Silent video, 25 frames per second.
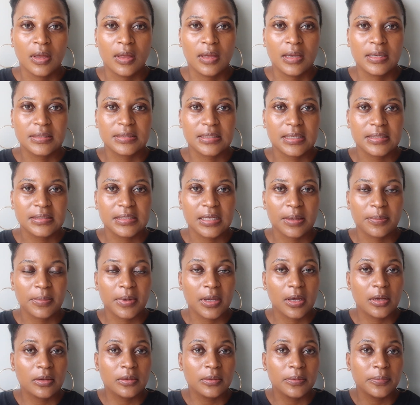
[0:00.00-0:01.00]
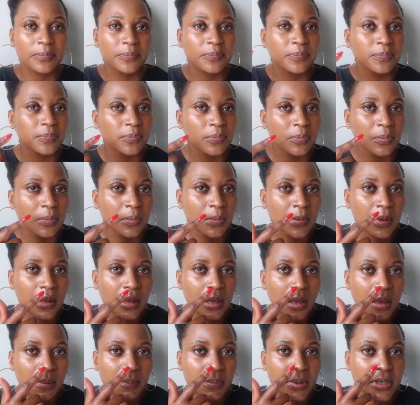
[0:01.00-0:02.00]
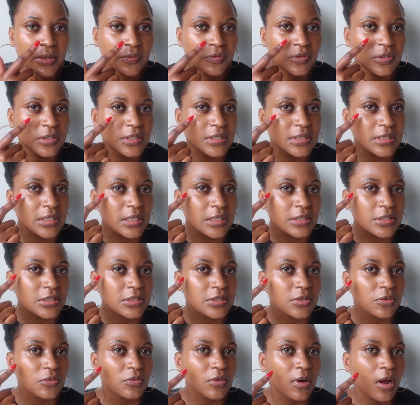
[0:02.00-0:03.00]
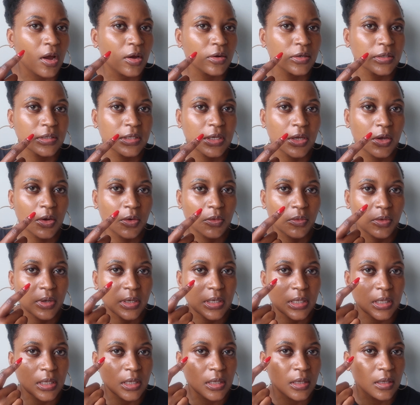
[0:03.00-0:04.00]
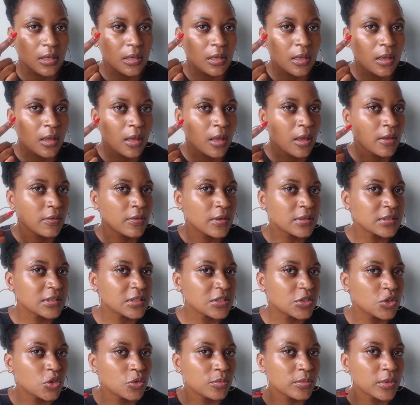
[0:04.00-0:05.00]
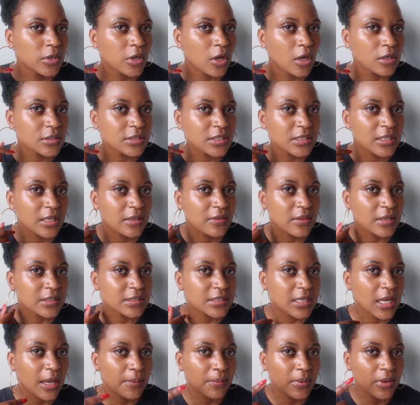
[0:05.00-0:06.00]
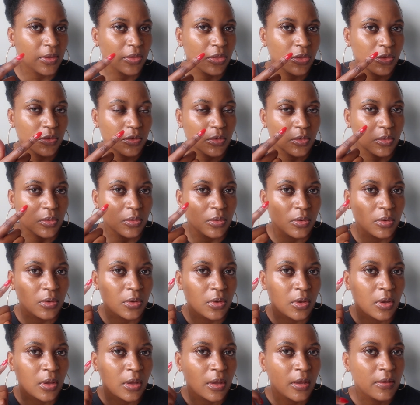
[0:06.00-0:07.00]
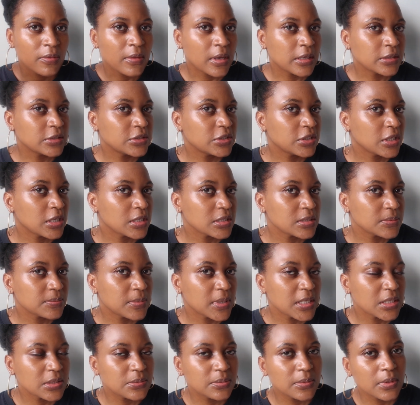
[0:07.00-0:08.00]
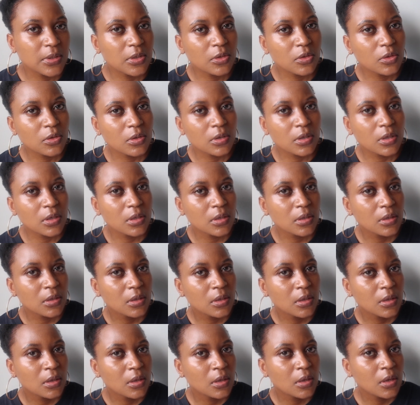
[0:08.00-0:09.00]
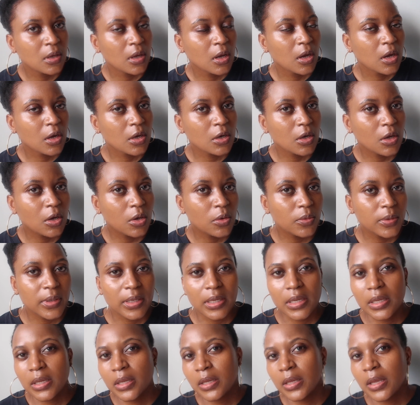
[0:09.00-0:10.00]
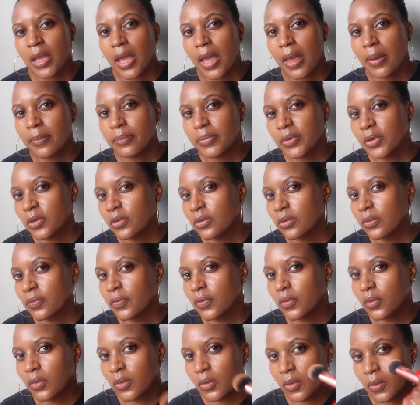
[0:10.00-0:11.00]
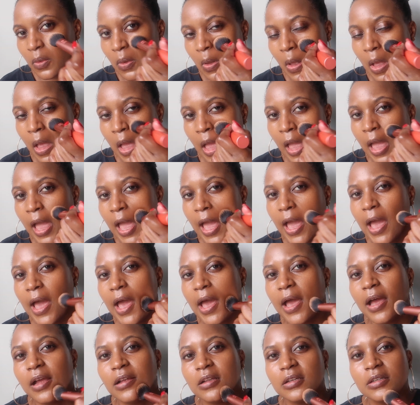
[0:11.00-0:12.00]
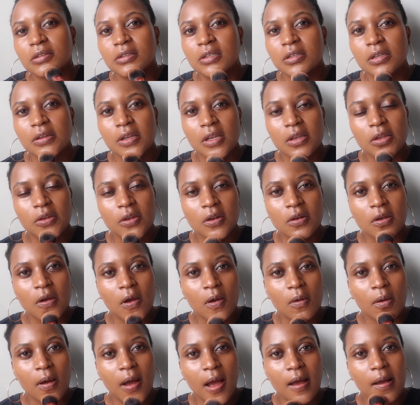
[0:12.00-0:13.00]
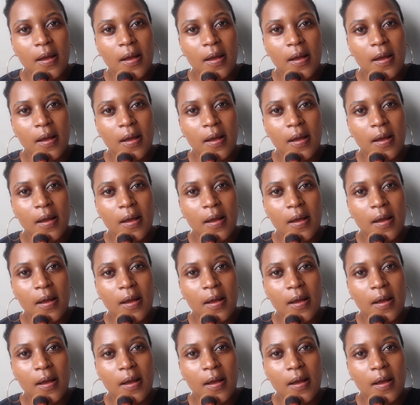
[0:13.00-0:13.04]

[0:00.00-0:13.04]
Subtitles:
the sun's coming out, but if you see just around here already, there's this luminosity that's coming through. It just makes me look glowy and beautiful, and you know,